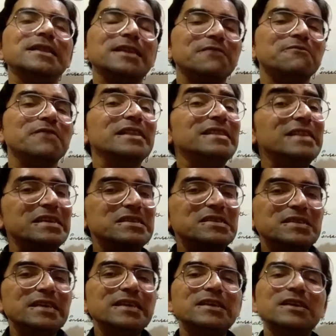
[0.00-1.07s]
that when they
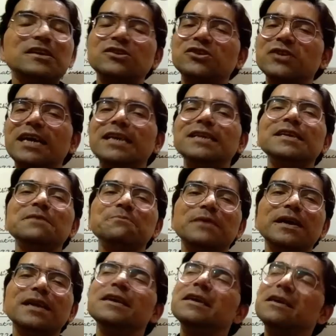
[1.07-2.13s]
see their child in
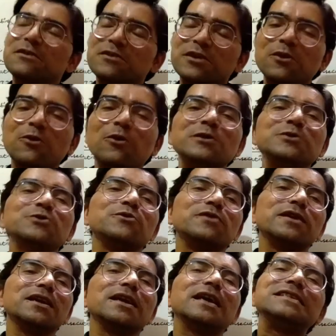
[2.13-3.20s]
pain, they also
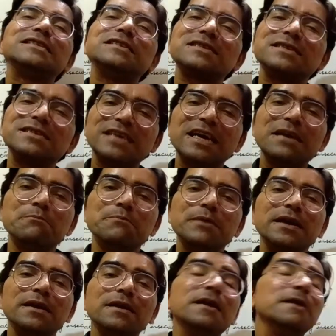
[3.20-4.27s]
realize the same
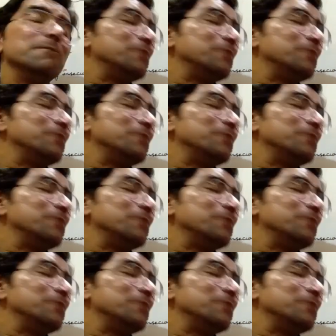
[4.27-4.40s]
pain.